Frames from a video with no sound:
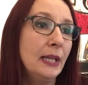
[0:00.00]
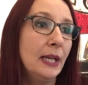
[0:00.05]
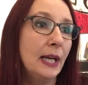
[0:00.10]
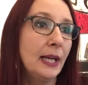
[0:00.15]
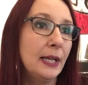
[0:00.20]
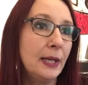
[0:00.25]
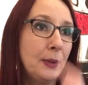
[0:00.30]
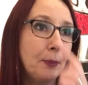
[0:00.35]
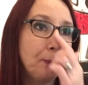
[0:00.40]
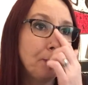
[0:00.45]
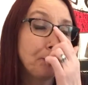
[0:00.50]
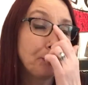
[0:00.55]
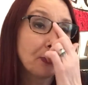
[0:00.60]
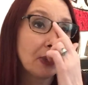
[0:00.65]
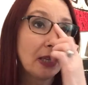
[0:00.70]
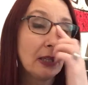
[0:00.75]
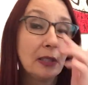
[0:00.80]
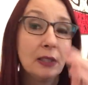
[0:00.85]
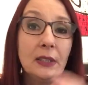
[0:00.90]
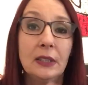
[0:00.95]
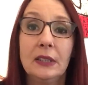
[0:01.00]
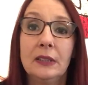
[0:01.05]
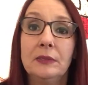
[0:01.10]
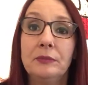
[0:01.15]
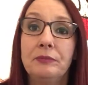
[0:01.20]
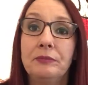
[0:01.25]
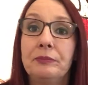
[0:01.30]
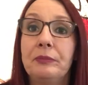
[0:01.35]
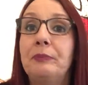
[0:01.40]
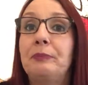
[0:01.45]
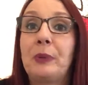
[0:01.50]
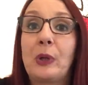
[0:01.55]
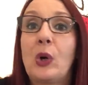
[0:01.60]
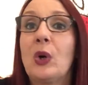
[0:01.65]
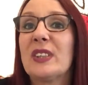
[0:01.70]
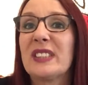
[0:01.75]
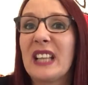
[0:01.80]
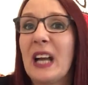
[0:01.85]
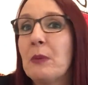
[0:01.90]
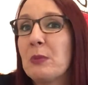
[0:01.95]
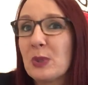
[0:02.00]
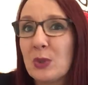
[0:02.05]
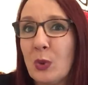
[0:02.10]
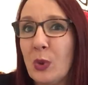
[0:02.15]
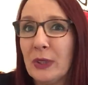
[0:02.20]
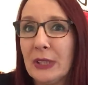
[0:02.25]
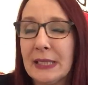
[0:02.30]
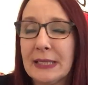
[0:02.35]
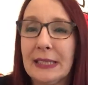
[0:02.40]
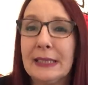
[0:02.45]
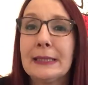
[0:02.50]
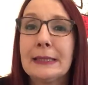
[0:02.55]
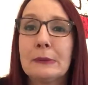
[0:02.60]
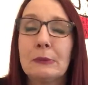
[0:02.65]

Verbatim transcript: Um, because that was all I did.